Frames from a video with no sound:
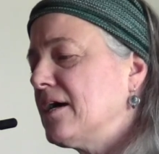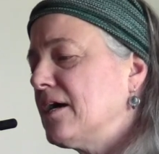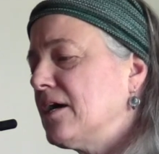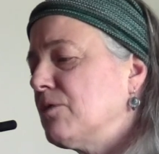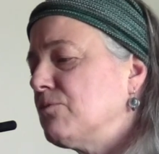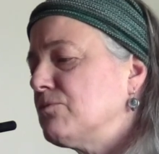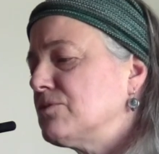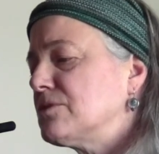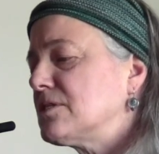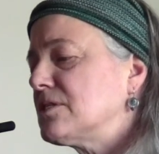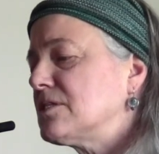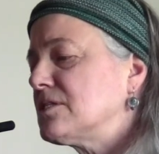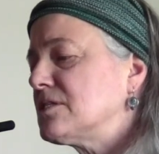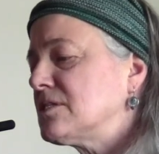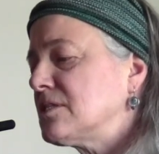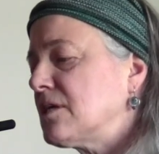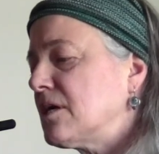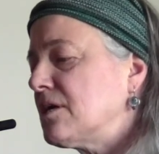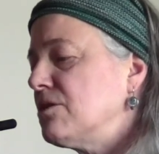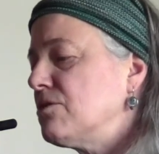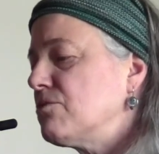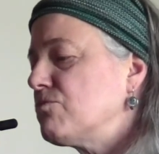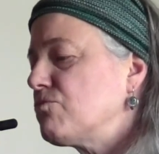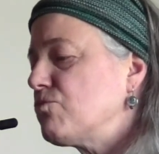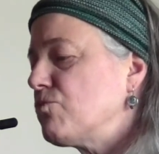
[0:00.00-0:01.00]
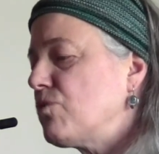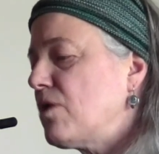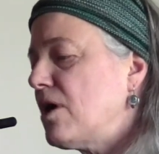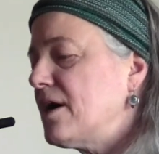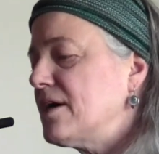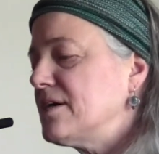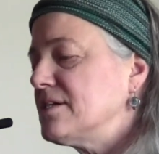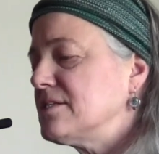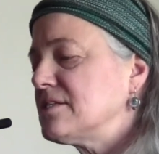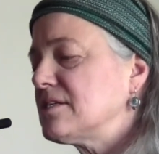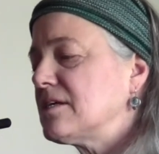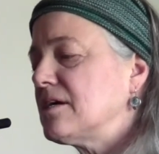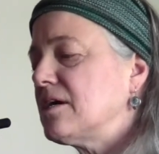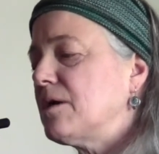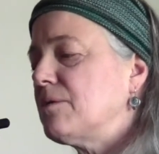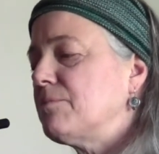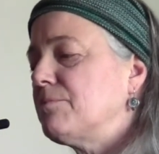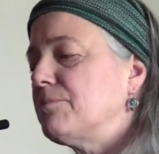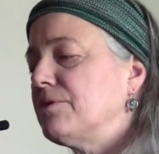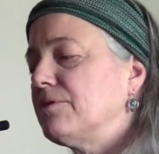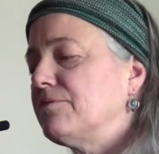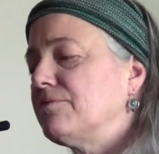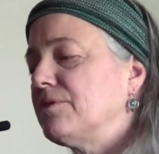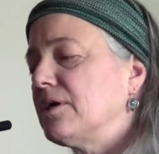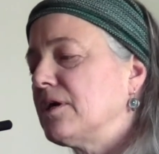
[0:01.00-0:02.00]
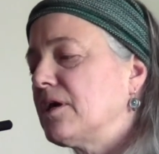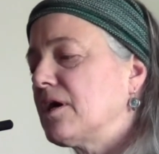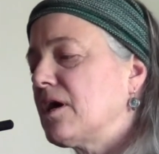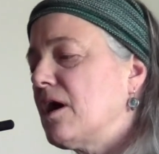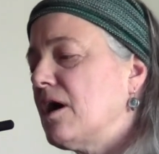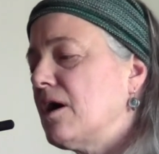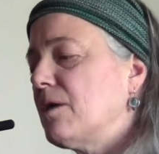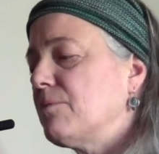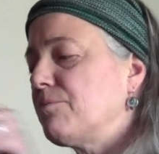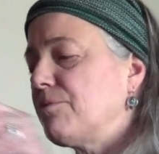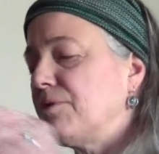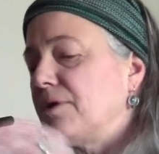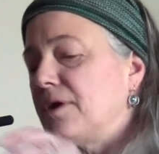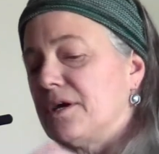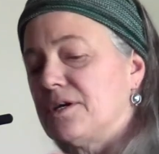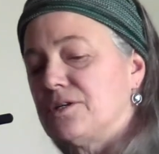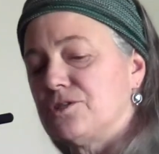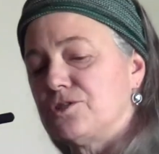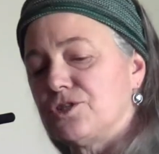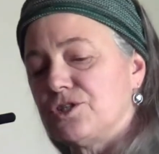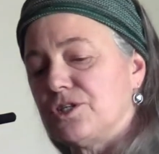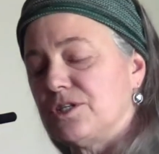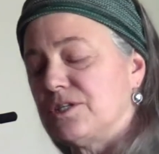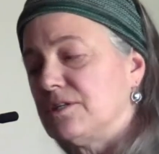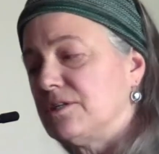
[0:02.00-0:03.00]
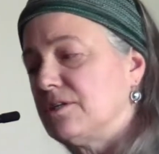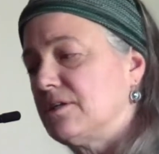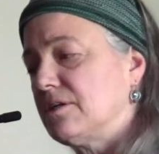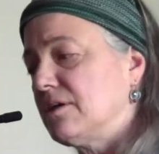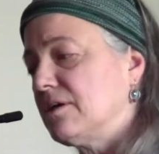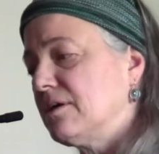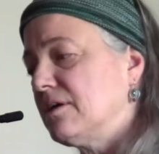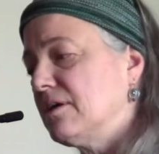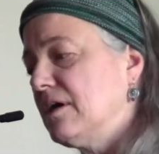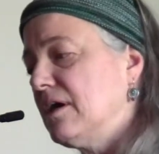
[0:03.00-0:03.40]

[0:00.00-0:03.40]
It was the sudden rise up of incomprehension.